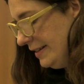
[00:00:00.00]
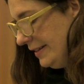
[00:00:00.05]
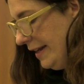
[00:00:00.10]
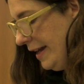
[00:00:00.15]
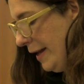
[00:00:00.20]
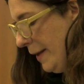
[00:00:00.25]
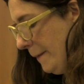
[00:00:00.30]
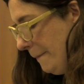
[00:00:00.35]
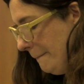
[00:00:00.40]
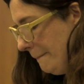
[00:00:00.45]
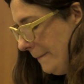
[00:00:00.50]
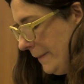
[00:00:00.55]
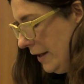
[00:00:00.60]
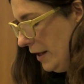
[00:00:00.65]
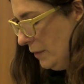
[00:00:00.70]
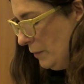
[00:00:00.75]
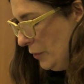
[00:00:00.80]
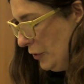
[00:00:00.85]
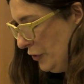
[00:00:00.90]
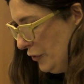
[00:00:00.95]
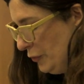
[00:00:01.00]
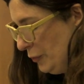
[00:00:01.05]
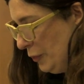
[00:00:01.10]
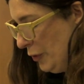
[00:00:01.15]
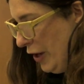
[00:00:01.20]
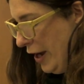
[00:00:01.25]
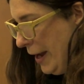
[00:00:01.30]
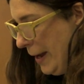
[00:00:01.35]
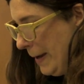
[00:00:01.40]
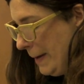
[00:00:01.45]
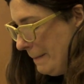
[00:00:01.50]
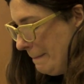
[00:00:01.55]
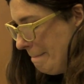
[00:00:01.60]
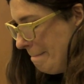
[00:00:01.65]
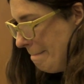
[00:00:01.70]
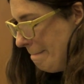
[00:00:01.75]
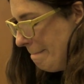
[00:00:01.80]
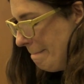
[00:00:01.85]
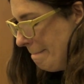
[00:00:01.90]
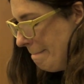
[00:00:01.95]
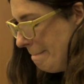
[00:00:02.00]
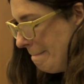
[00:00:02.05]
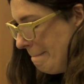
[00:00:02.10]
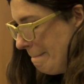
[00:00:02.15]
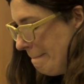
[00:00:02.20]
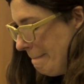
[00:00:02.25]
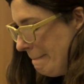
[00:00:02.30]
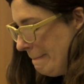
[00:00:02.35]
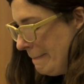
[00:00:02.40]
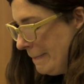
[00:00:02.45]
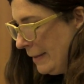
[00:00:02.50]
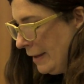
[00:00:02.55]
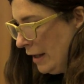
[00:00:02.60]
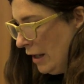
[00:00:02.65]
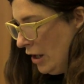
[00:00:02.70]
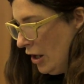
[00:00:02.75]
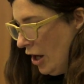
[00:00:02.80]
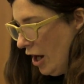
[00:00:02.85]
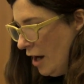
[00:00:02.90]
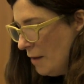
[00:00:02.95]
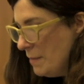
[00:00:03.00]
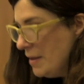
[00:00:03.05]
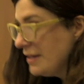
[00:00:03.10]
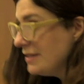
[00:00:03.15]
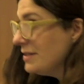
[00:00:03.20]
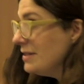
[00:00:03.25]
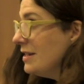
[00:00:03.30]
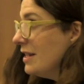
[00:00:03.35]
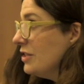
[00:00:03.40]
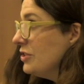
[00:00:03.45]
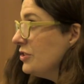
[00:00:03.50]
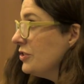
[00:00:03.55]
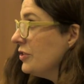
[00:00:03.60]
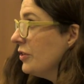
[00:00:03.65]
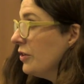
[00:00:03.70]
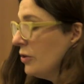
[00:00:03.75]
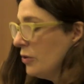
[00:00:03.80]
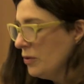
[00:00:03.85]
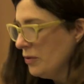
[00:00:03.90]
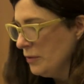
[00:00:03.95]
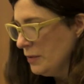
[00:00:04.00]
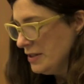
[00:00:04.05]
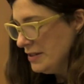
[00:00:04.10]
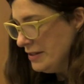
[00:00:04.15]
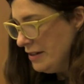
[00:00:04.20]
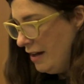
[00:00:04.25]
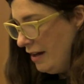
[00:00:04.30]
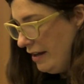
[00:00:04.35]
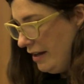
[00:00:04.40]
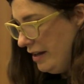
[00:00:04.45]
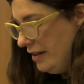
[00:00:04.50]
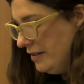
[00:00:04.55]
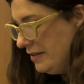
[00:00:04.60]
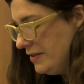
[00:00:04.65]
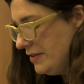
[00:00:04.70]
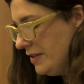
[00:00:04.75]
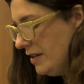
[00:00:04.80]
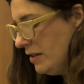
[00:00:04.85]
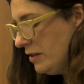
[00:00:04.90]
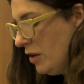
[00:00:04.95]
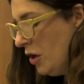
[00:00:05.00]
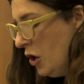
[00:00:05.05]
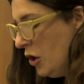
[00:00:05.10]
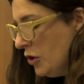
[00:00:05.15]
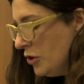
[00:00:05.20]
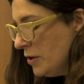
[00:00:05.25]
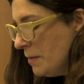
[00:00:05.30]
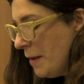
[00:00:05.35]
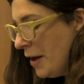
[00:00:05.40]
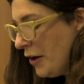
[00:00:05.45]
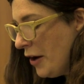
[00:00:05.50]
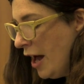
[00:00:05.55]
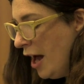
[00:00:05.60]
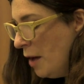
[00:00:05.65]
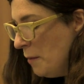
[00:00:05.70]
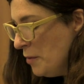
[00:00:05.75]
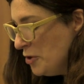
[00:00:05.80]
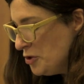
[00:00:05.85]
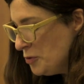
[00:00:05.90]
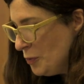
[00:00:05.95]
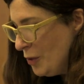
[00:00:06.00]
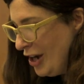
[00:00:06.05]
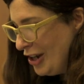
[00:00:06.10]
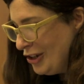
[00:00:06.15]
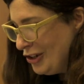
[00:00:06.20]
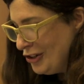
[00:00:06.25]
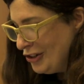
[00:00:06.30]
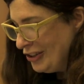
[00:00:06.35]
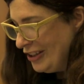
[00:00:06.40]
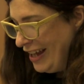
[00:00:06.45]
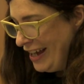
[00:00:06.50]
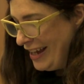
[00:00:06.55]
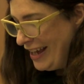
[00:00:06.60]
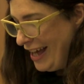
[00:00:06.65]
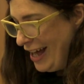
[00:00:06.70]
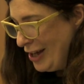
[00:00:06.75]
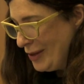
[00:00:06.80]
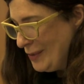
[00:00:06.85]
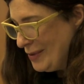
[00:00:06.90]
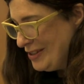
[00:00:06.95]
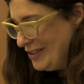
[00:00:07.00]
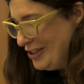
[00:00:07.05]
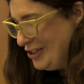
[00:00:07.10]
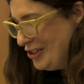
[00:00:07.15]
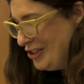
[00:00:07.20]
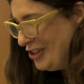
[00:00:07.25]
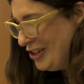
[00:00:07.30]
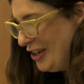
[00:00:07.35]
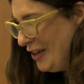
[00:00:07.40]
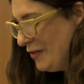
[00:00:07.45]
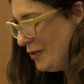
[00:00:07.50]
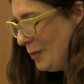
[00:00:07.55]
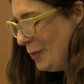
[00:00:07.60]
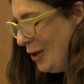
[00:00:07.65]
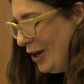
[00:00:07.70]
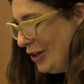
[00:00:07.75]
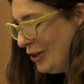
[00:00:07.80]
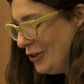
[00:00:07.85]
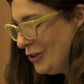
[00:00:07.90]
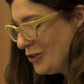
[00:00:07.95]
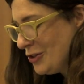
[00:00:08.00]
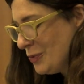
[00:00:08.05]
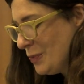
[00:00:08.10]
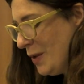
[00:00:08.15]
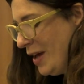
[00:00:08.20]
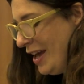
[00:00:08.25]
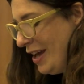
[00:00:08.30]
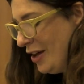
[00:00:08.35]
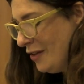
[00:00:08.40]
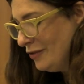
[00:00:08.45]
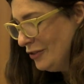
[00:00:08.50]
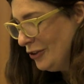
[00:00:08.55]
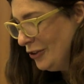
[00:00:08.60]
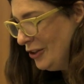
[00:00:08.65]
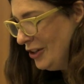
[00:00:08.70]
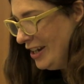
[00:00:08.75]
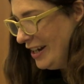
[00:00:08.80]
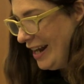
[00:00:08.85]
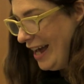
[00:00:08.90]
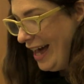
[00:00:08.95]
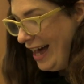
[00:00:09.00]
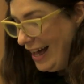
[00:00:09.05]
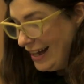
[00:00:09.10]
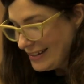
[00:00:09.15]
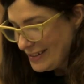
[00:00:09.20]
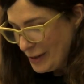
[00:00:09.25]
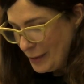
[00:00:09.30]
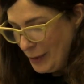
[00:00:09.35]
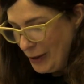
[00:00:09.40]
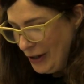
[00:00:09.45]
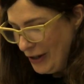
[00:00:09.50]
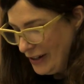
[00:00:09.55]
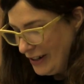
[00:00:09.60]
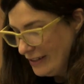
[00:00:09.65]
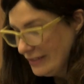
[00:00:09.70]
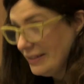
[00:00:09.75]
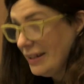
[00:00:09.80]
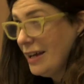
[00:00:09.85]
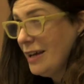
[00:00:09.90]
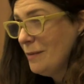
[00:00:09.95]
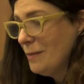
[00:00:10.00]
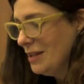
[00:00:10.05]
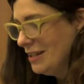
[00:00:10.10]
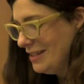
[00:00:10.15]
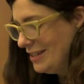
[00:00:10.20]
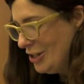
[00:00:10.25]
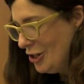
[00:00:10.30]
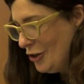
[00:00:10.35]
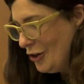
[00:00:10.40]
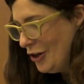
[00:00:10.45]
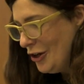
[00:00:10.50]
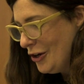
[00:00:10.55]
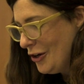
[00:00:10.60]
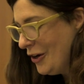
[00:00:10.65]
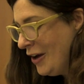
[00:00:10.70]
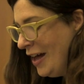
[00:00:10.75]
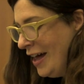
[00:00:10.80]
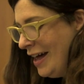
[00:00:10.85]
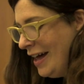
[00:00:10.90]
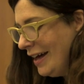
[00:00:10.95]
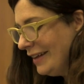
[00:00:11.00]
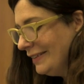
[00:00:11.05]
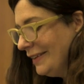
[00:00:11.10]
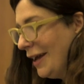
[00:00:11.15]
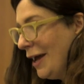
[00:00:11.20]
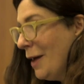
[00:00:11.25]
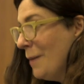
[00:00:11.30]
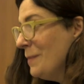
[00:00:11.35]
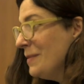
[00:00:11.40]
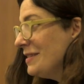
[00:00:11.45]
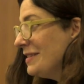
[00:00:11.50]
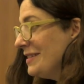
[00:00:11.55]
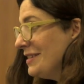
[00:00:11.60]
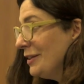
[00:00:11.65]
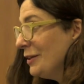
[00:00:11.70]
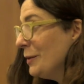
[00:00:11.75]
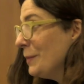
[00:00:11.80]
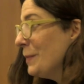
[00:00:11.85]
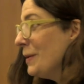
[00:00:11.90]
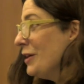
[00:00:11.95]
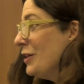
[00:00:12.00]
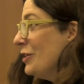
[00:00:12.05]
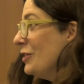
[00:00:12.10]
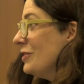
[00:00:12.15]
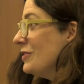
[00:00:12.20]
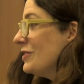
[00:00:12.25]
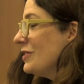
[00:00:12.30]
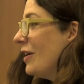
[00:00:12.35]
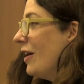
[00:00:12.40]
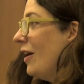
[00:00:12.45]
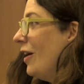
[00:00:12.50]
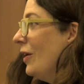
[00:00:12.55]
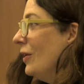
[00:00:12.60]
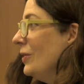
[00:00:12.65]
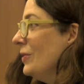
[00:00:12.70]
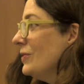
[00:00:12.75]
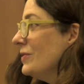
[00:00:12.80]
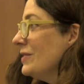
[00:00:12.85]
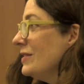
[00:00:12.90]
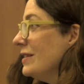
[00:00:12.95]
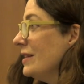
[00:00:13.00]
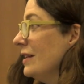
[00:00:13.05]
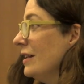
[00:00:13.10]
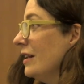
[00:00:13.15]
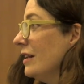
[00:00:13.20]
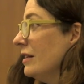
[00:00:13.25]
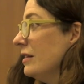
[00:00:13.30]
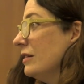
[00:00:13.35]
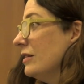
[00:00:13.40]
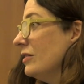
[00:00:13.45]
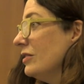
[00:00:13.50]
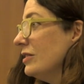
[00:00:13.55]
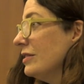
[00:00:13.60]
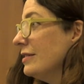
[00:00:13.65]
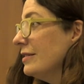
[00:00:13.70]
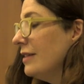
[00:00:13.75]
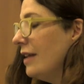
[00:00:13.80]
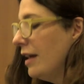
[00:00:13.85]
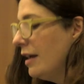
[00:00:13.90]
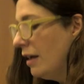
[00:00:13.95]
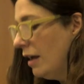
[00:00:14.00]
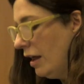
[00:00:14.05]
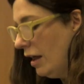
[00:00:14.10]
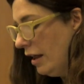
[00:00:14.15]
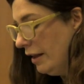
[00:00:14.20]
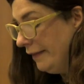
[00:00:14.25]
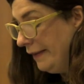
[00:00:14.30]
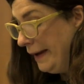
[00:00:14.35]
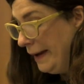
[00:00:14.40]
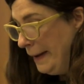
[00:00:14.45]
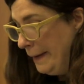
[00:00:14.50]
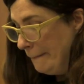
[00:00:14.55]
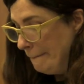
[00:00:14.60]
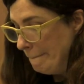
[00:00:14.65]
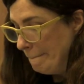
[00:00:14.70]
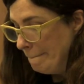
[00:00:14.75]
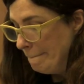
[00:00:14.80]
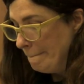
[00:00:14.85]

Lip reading: lamb and bird of prey. Our mixed nature was not innocent. No matter how much predator-like acquisition of the predator's way of learning acts upon a lamb interior, a lamb still appears to all who see it, just like a lamb.